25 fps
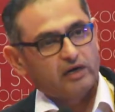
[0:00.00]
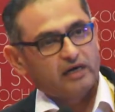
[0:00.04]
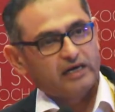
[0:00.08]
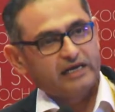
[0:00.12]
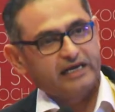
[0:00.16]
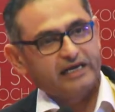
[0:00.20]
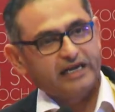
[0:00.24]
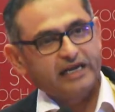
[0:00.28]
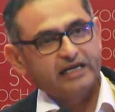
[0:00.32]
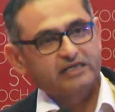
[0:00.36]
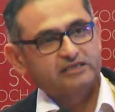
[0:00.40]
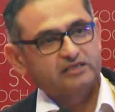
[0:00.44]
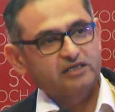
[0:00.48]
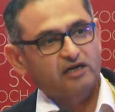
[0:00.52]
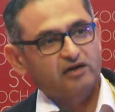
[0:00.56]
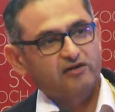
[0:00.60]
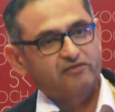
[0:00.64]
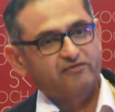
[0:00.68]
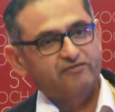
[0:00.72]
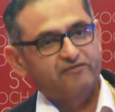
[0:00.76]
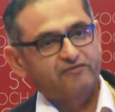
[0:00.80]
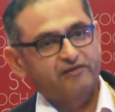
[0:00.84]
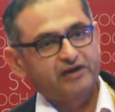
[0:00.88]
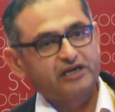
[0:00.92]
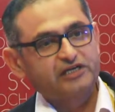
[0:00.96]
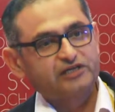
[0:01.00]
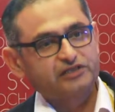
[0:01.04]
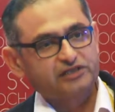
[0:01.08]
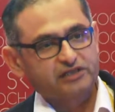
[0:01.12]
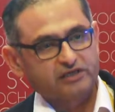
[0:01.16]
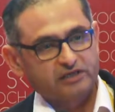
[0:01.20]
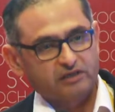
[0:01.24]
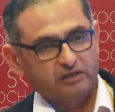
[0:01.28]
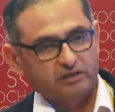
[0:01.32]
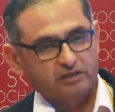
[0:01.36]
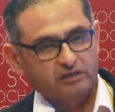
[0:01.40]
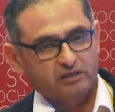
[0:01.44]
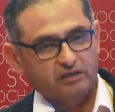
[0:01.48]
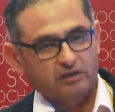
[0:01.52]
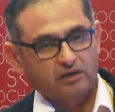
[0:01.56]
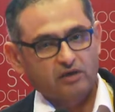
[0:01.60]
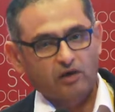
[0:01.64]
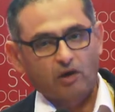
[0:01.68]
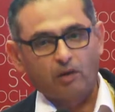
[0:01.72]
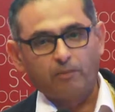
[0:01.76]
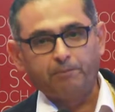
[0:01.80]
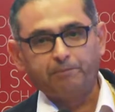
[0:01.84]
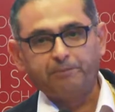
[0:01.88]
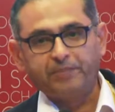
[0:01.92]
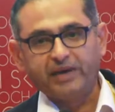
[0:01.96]
takes out friction or
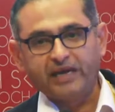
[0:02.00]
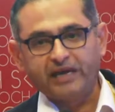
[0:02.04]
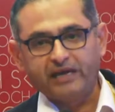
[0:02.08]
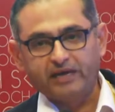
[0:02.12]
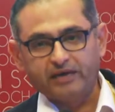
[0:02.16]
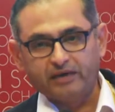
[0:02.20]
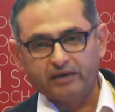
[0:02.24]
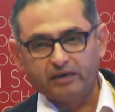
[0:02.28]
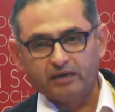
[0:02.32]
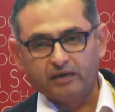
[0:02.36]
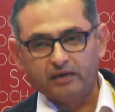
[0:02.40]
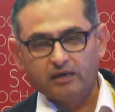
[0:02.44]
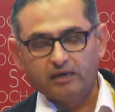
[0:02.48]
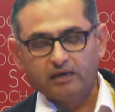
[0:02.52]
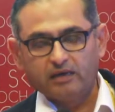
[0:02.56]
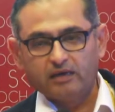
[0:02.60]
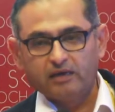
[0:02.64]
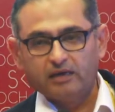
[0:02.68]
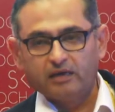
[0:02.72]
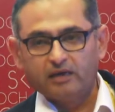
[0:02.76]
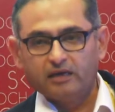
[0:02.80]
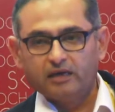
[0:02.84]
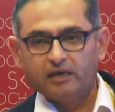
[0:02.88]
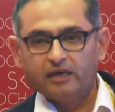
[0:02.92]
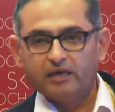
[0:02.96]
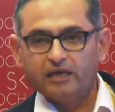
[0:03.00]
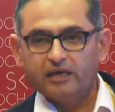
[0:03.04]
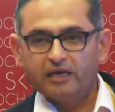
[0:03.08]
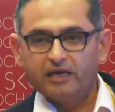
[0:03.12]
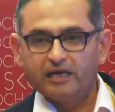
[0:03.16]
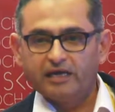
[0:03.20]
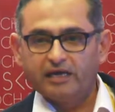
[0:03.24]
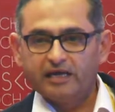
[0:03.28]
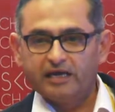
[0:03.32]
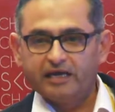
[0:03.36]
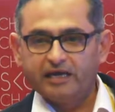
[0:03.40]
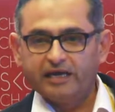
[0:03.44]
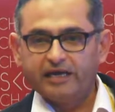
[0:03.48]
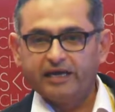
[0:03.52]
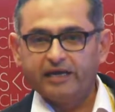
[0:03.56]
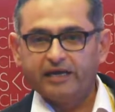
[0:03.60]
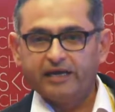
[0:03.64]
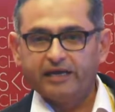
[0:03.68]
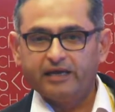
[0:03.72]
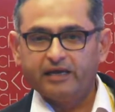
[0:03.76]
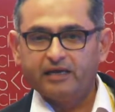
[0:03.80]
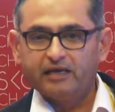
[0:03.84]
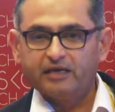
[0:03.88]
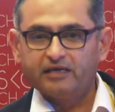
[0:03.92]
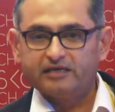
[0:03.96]
pain in a
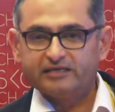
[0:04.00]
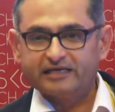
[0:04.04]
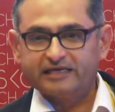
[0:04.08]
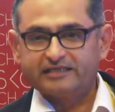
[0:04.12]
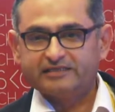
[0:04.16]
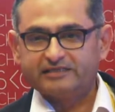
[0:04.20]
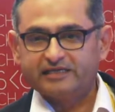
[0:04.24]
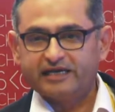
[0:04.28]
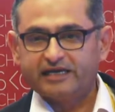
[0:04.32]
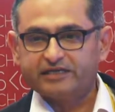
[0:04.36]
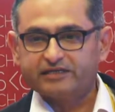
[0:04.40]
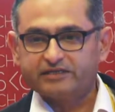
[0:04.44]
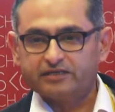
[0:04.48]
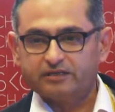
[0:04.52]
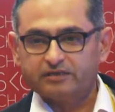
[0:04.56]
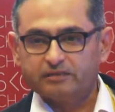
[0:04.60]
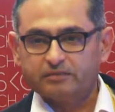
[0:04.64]
transaction.